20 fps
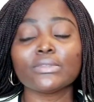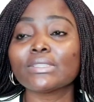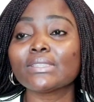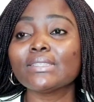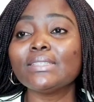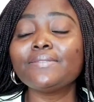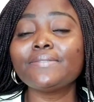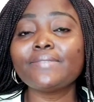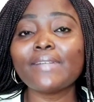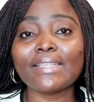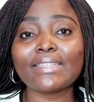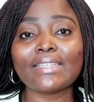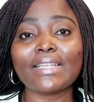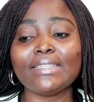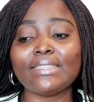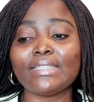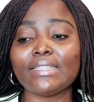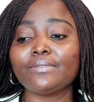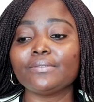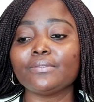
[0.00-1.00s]
The fact
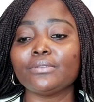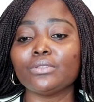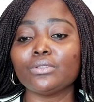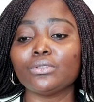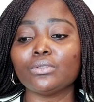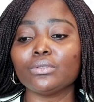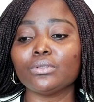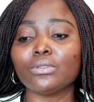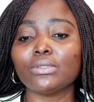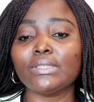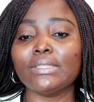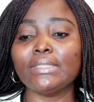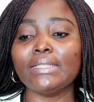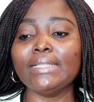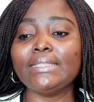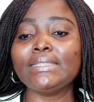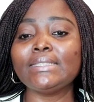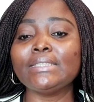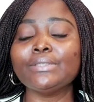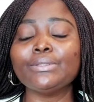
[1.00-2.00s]
that
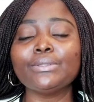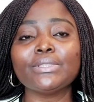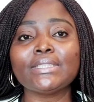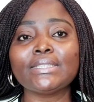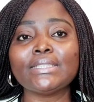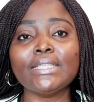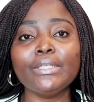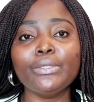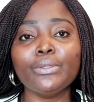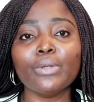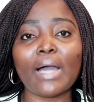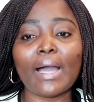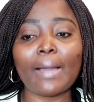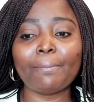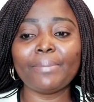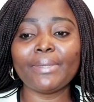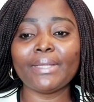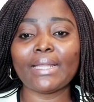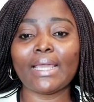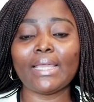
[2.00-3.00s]
they still see you
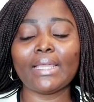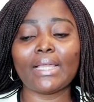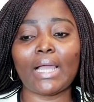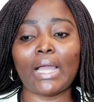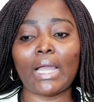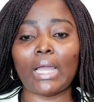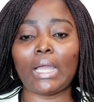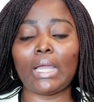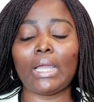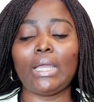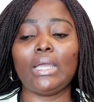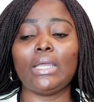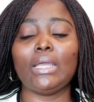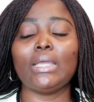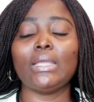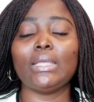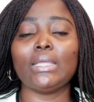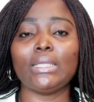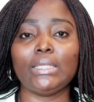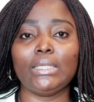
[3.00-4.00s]
happy, like,
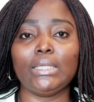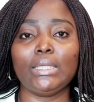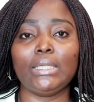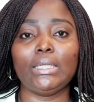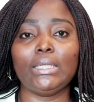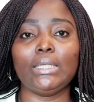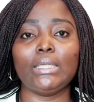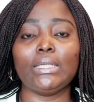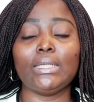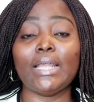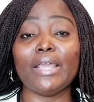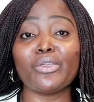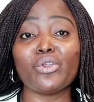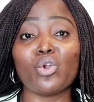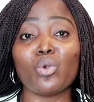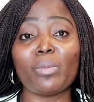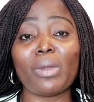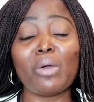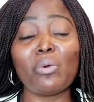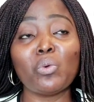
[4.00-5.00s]
yeah, like
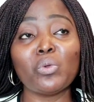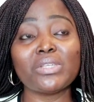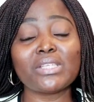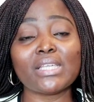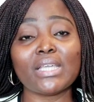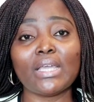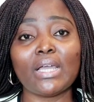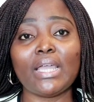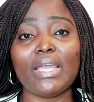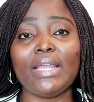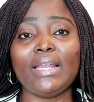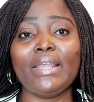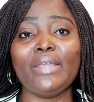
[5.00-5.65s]
Yoruba will say,